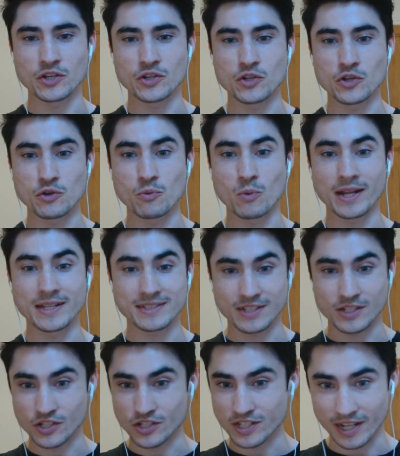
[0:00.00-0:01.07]
knew when to
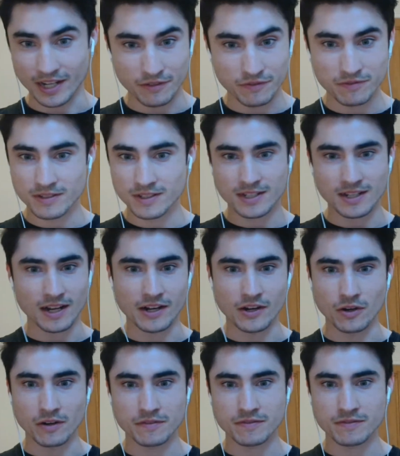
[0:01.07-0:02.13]
just kind of cut it
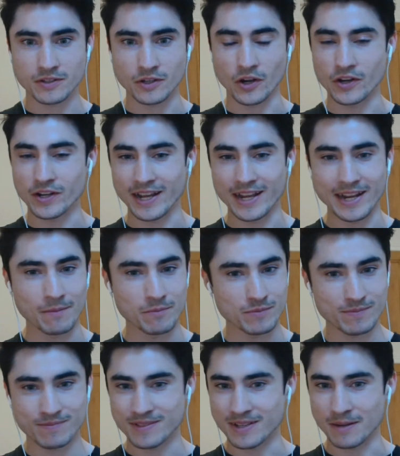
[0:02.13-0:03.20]
off, go, okay,
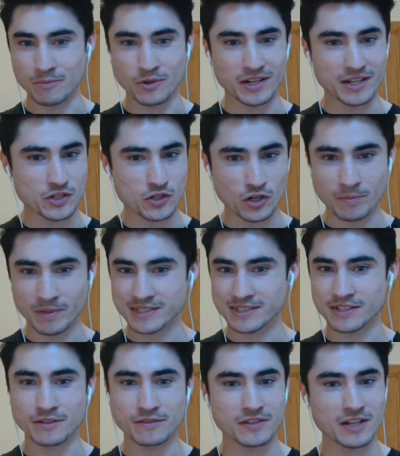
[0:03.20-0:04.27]
I'm going to enjoy
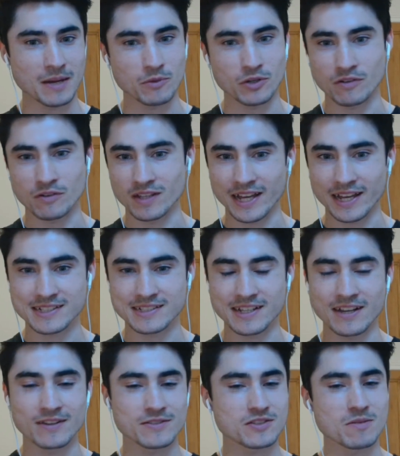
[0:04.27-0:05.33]
myself now. I'm going to relax
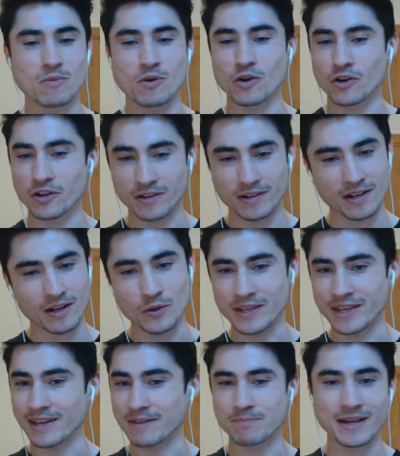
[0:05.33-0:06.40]
now. Tomorrow I'll
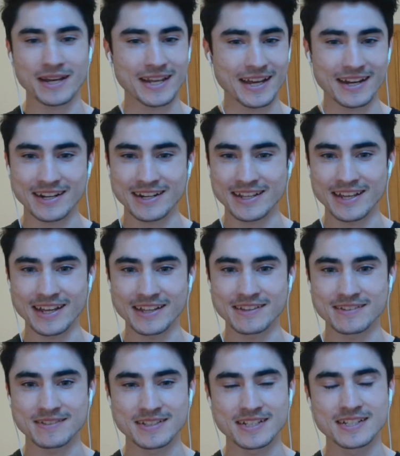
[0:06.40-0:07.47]
get back at it
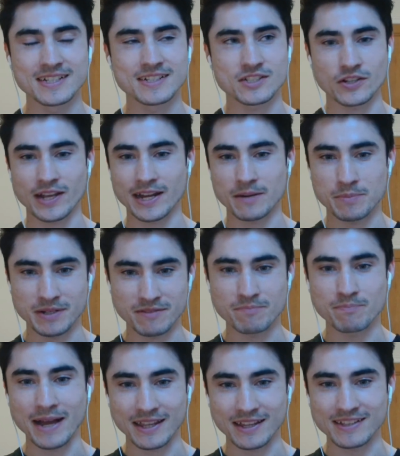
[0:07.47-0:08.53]
again. So you had a bit of
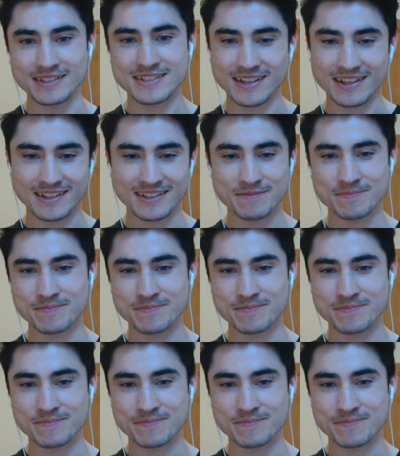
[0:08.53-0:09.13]
balance there.